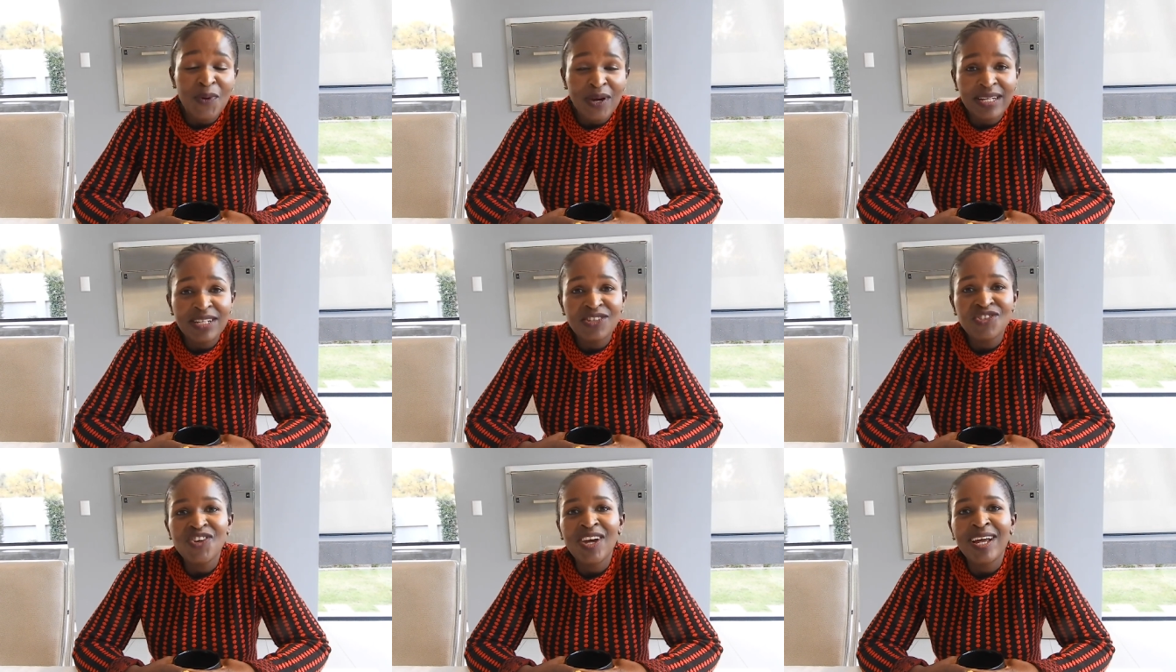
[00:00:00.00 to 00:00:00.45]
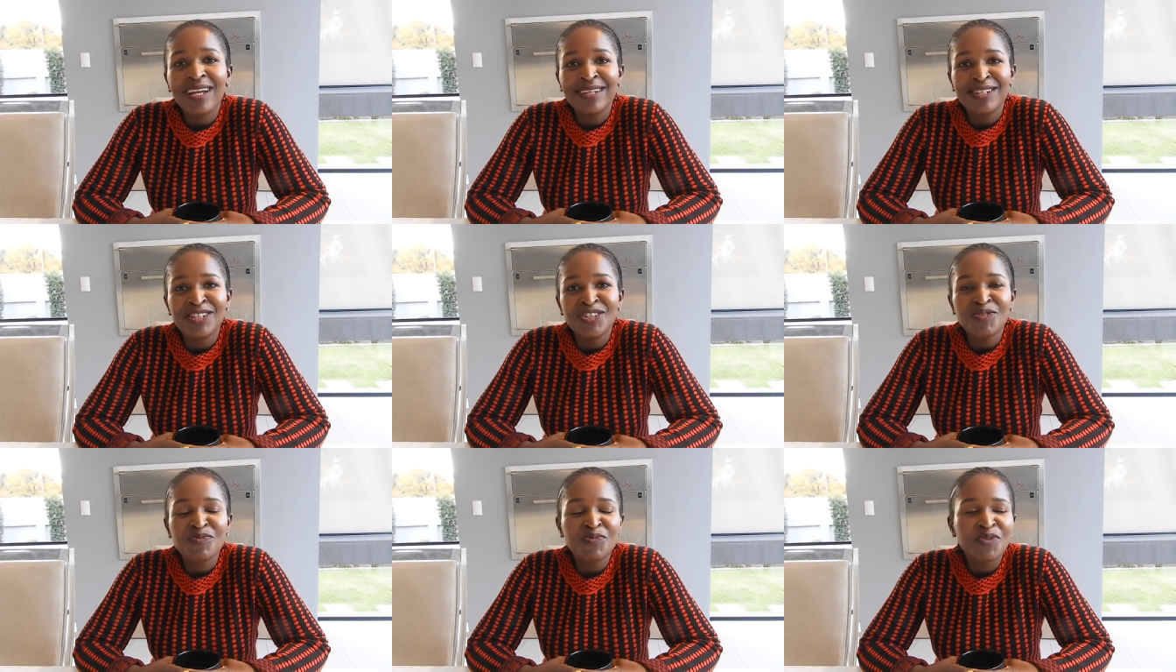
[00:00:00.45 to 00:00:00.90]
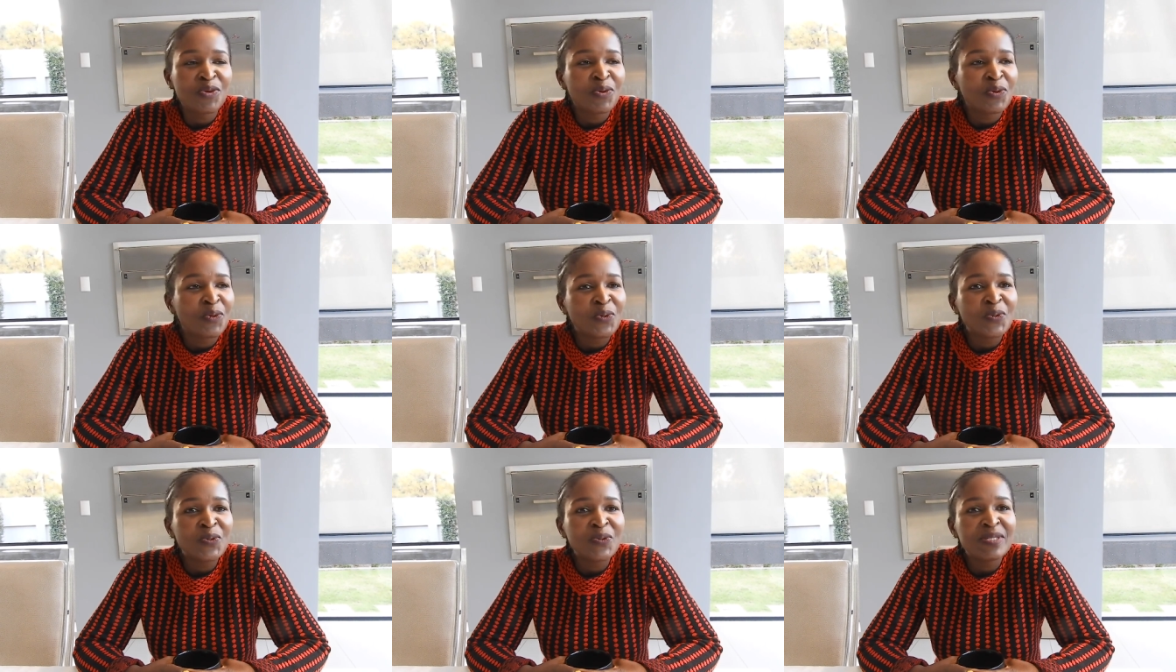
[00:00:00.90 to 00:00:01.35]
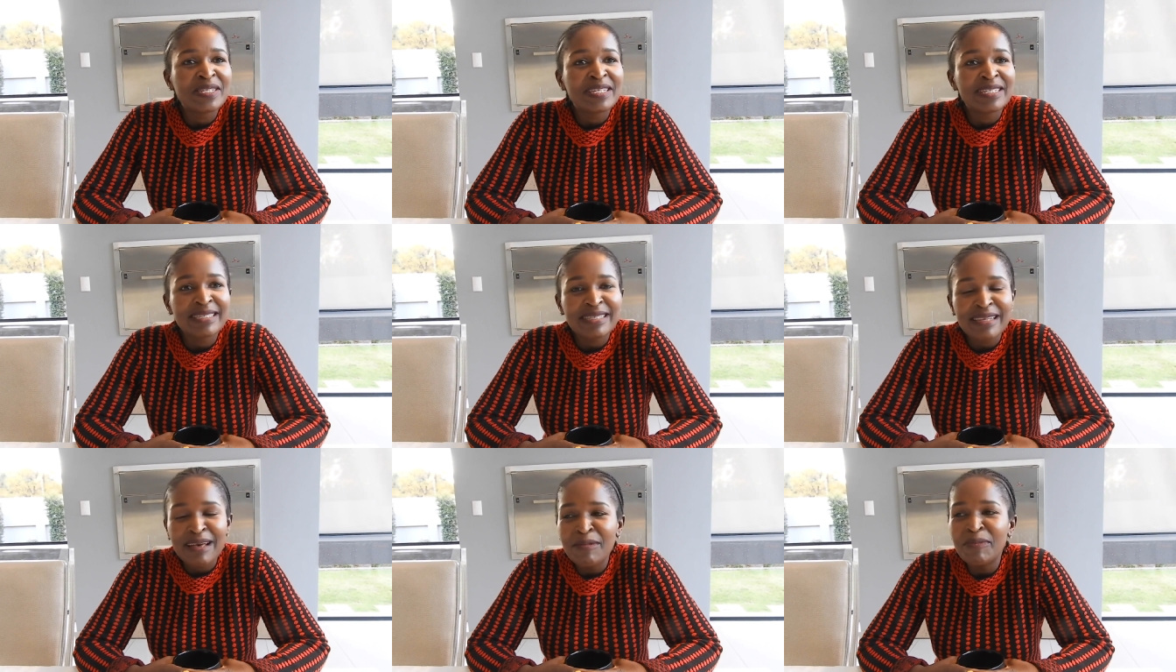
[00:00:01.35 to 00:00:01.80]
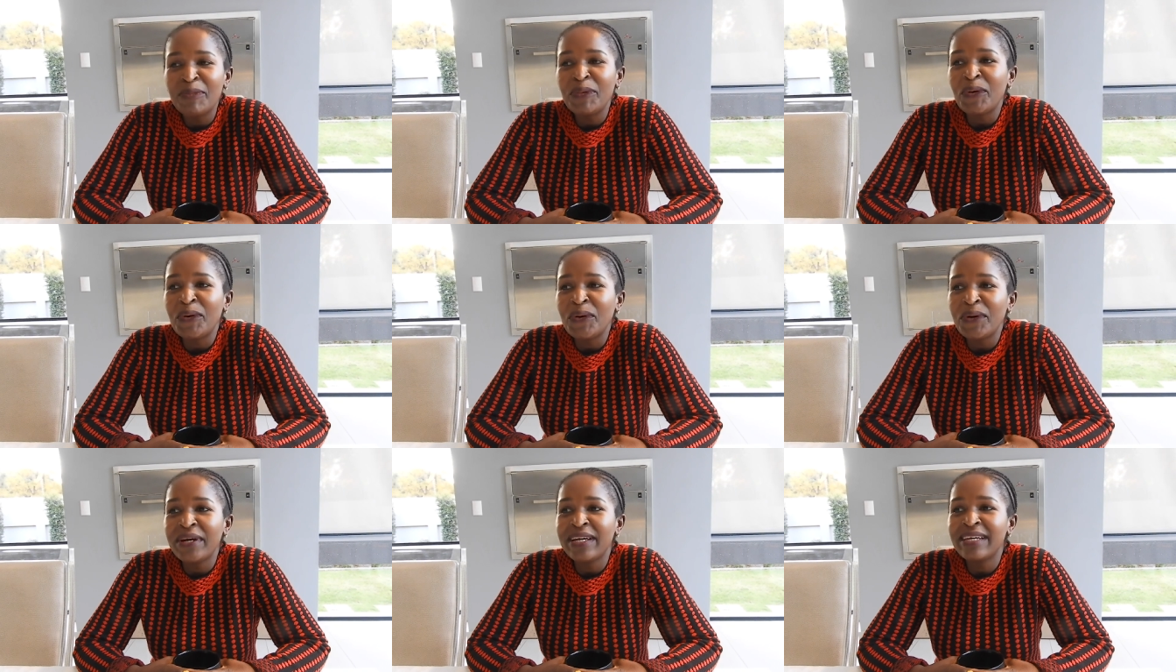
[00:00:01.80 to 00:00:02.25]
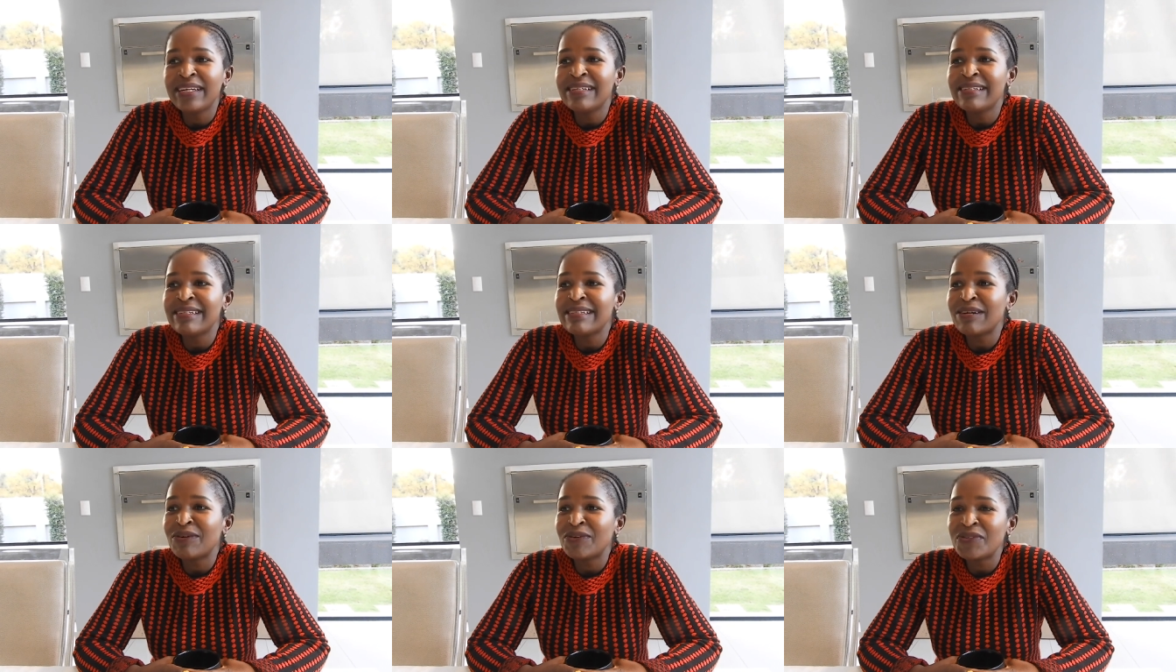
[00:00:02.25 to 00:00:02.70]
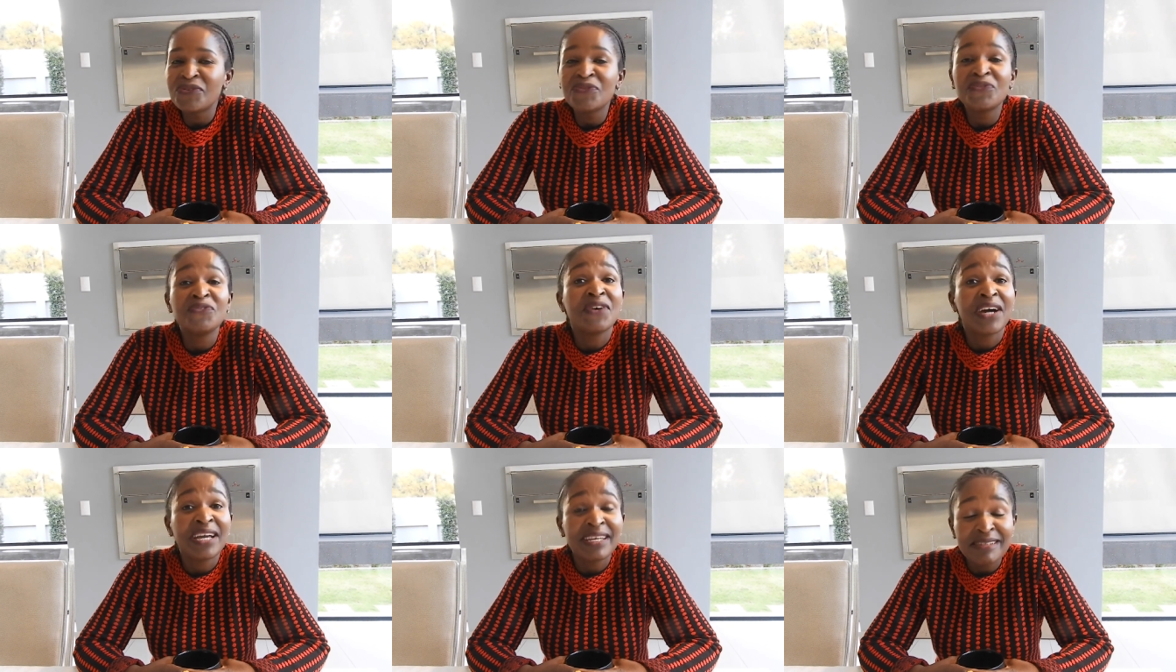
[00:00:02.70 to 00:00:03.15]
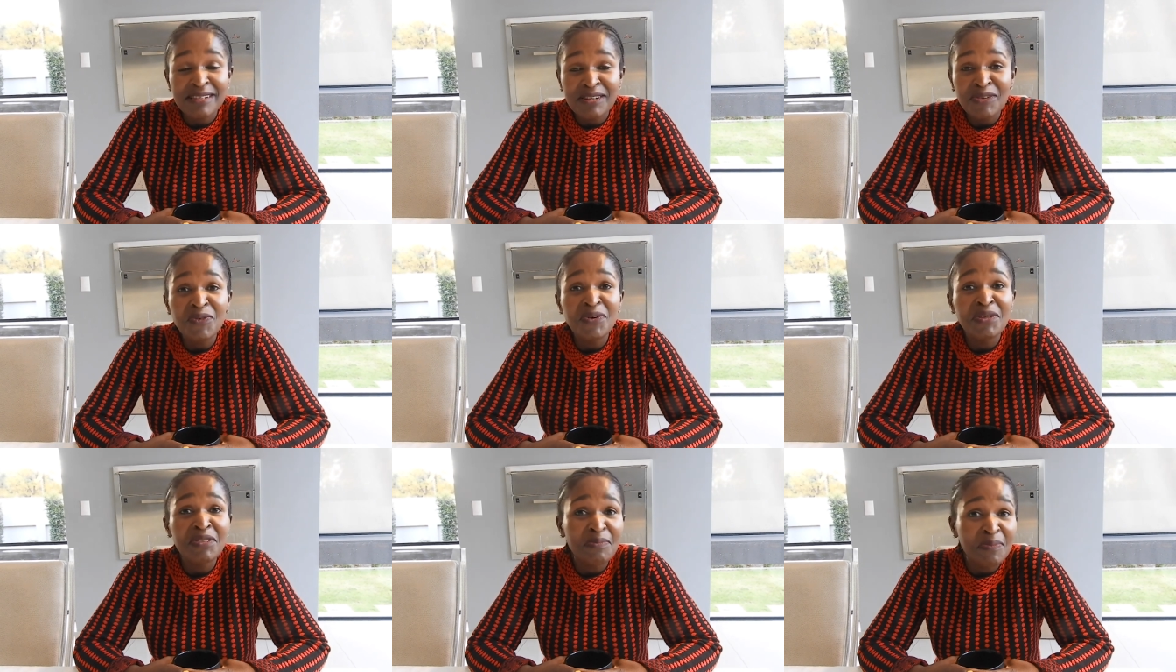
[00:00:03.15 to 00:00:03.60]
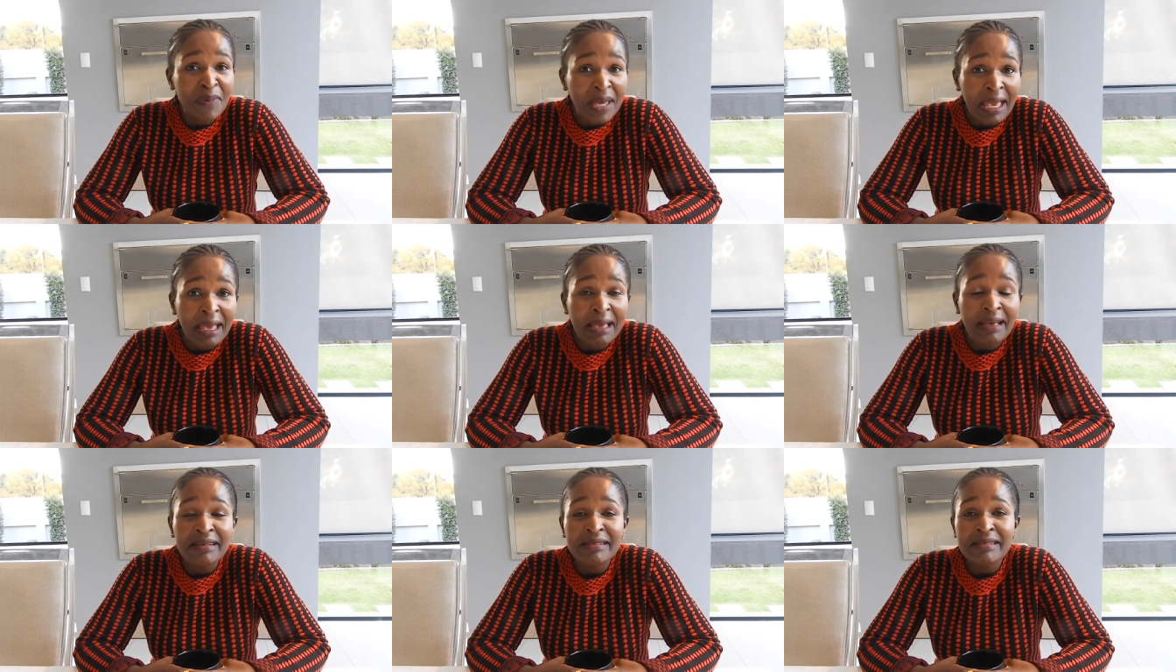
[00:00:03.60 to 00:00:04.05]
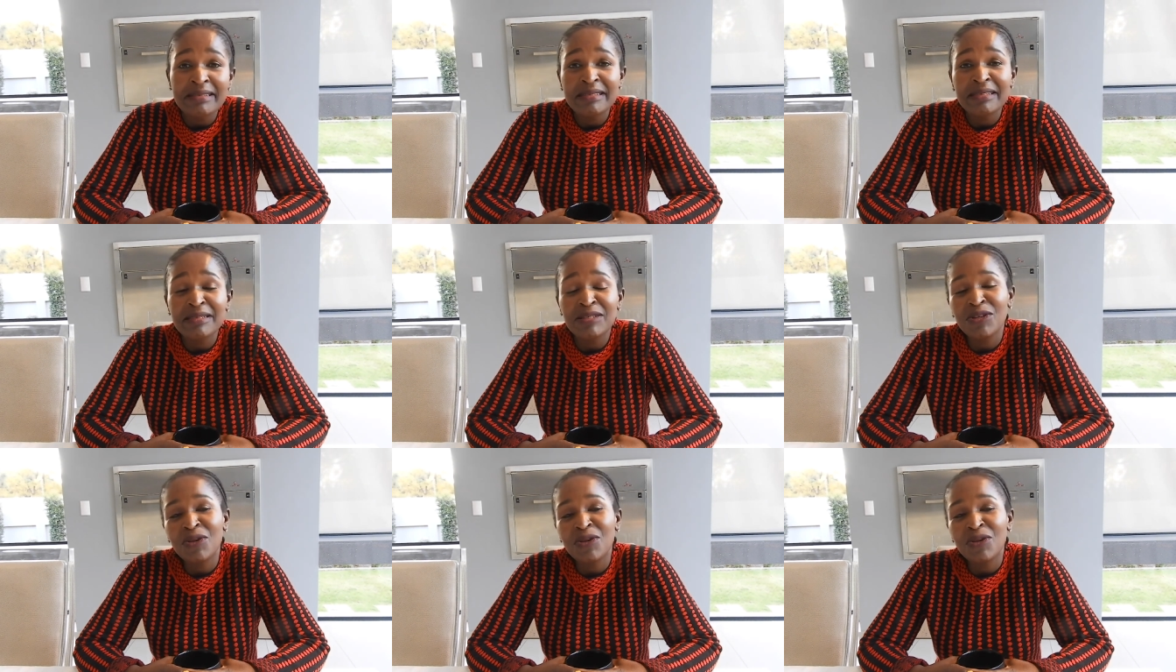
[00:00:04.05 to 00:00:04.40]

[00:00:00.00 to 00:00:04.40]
quite a challenge because at some point I was fighting with banks.